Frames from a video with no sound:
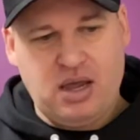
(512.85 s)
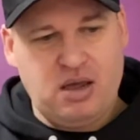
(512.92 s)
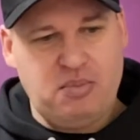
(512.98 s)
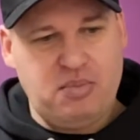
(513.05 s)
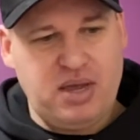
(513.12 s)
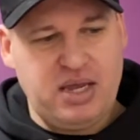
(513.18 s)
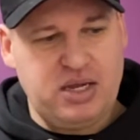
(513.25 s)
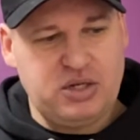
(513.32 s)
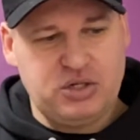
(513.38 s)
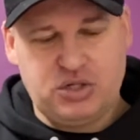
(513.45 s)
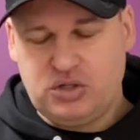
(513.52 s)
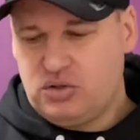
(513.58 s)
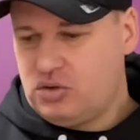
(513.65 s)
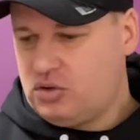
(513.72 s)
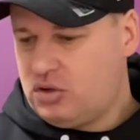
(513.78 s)
and making
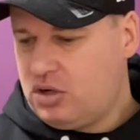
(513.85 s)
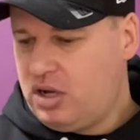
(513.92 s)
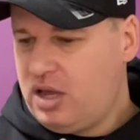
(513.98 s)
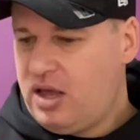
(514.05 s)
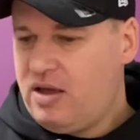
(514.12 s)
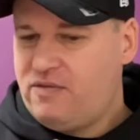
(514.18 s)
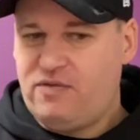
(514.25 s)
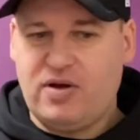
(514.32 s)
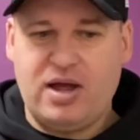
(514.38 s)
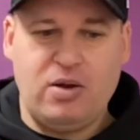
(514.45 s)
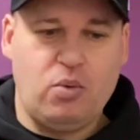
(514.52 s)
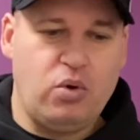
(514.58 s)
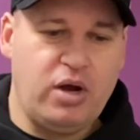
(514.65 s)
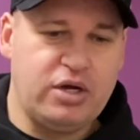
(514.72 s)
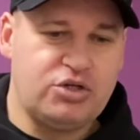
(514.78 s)
sure that
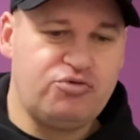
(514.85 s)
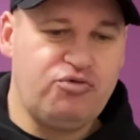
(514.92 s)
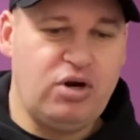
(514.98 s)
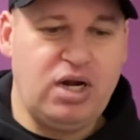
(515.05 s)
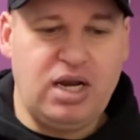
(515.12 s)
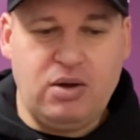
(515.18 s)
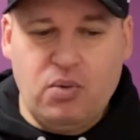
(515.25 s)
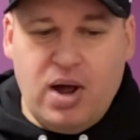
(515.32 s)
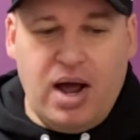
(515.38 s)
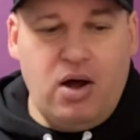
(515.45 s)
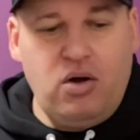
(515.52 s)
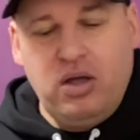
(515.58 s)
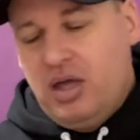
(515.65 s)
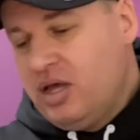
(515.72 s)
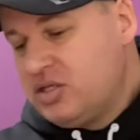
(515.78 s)
it works really
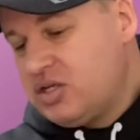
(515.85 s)
well.